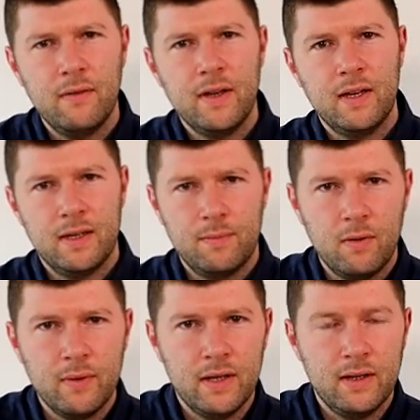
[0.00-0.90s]
I think that's
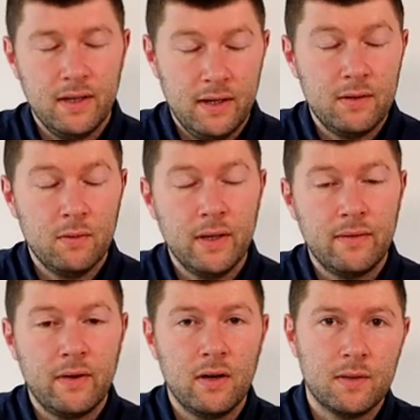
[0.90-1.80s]
probably, this will be the
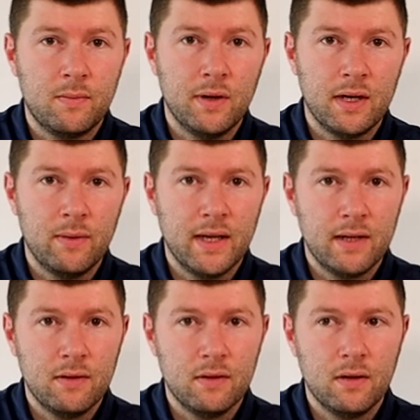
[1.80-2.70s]
very last point that we
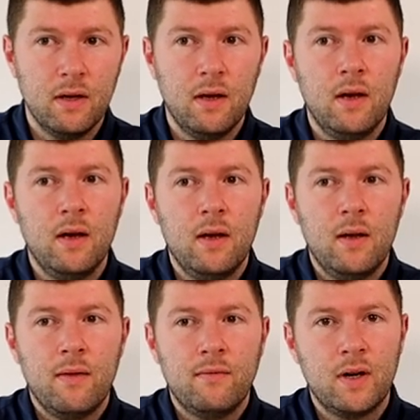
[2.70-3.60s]
end on.
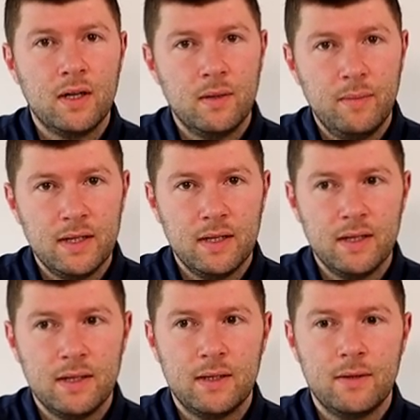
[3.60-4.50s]
Running a
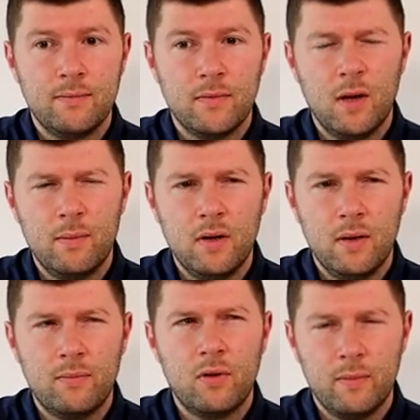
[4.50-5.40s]
business, a,
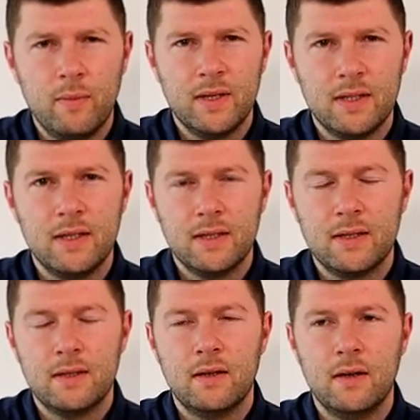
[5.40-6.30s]
a proper
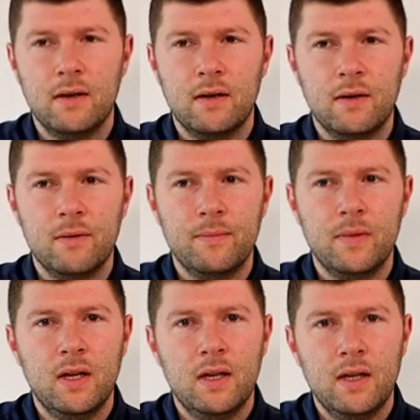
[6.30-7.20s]
business, um,
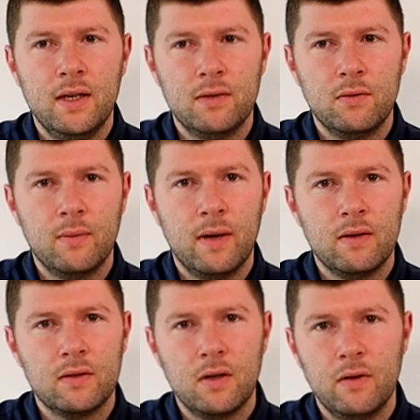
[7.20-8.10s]
is all
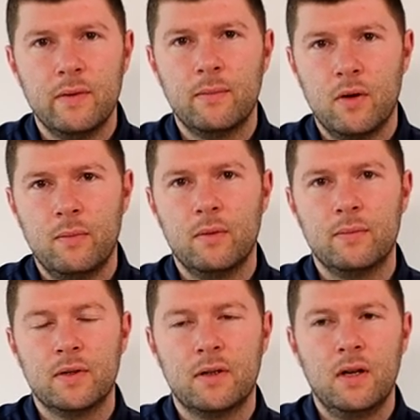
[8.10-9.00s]
about solving
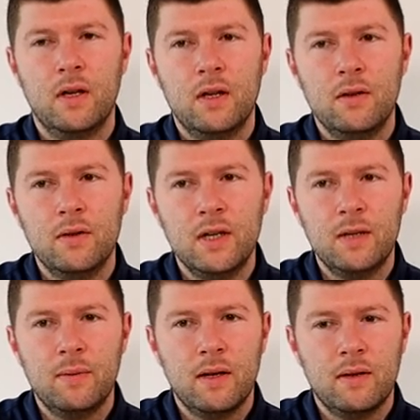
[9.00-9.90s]
problems. You need
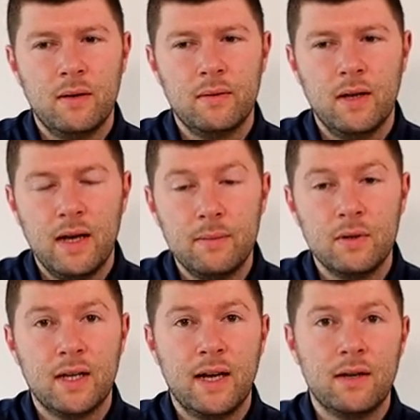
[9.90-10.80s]
to be able to,
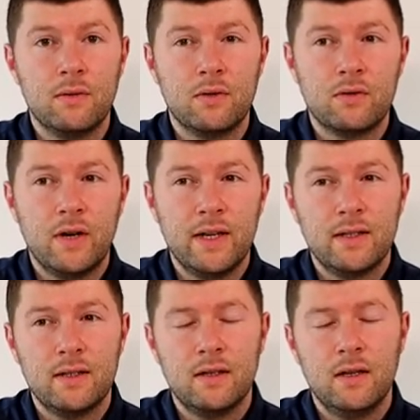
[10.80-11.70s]
able to handle
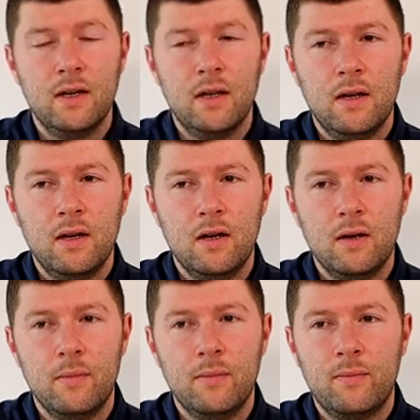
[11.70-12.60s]
stress,
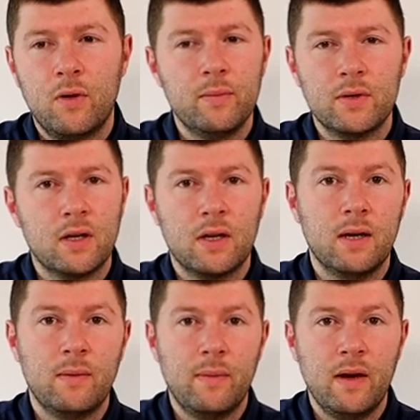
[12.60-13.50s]
um, problems are going to
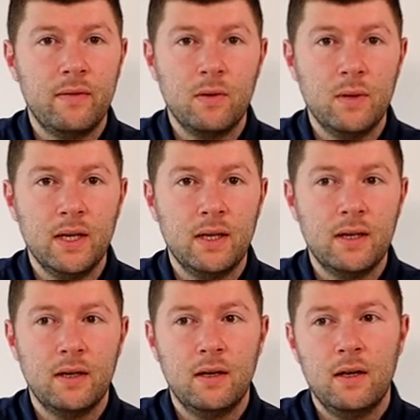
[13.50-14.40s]
come up every
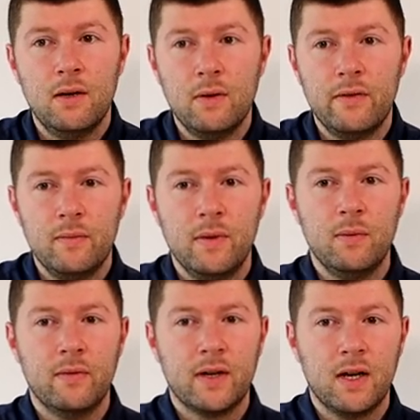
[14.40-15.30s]
week, whether it be
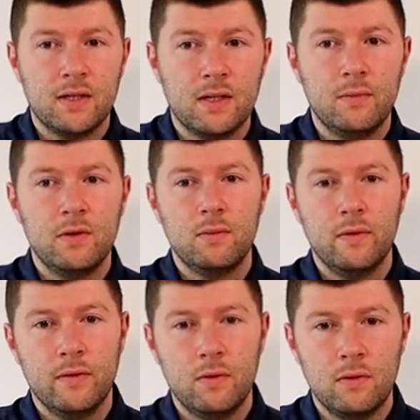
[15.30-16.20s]
with customers,
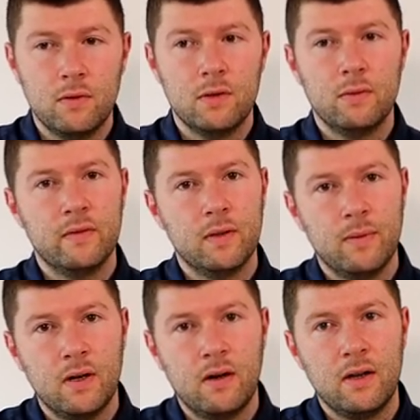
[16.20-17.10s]
with orders, with
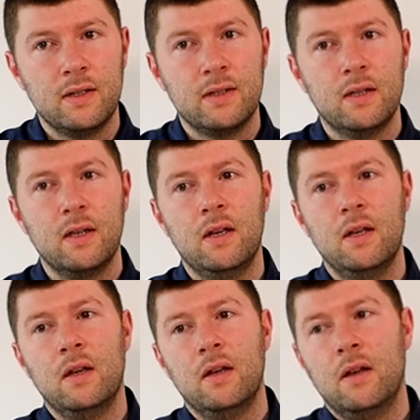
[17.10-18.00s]
suppliers,
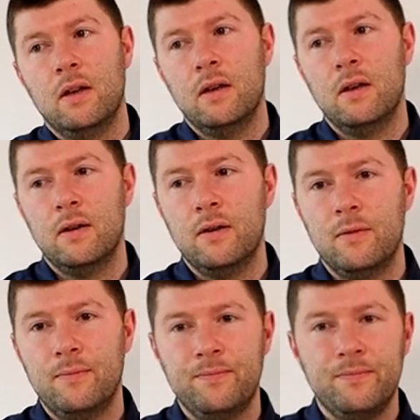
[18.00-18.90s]

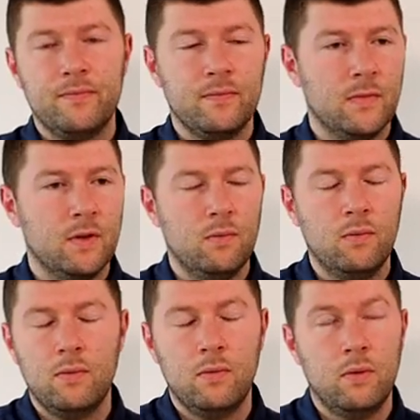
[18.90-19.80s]
um,
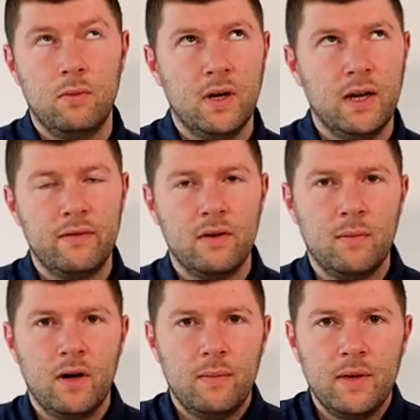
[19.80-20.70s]
whatever it
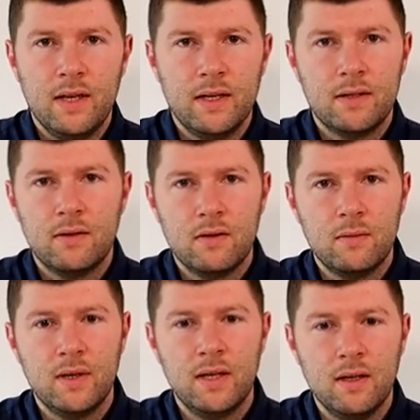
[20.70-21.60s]
might be, it's going
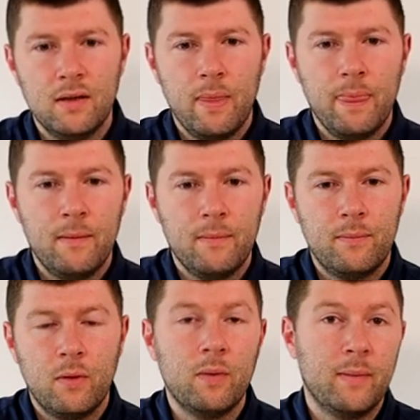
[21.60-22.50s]
to be
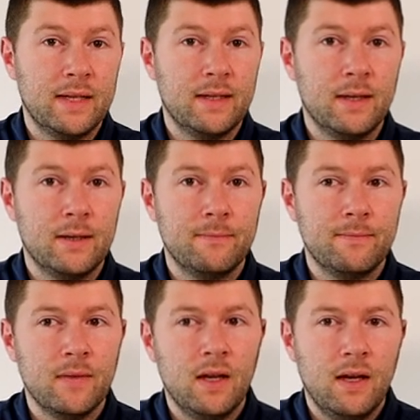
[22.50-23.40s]
problematic.
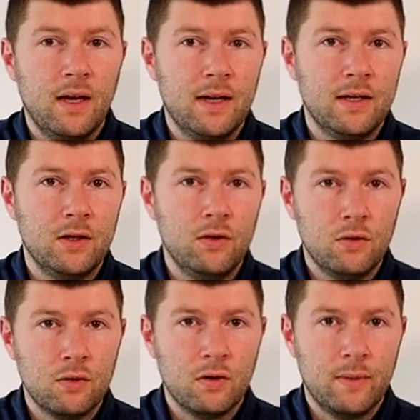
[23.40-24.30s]
And it's
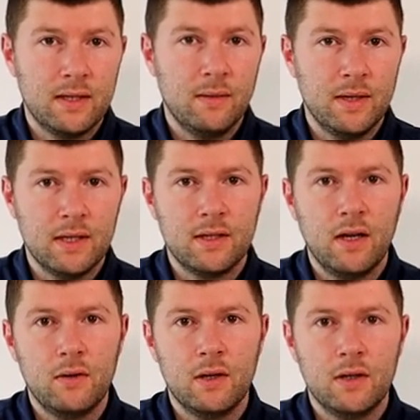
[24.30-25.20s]
your job as the business
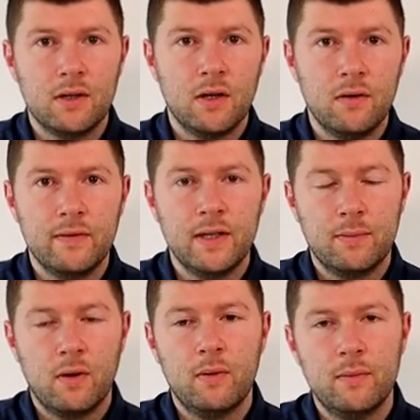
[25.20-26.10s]
owner to solve these
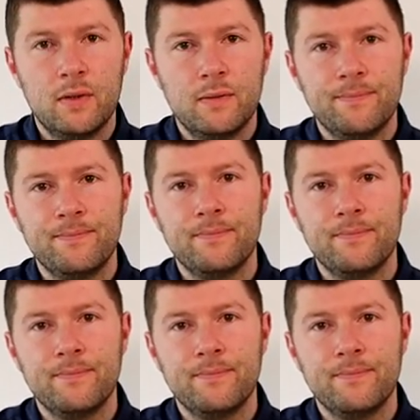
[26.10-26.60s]
problems.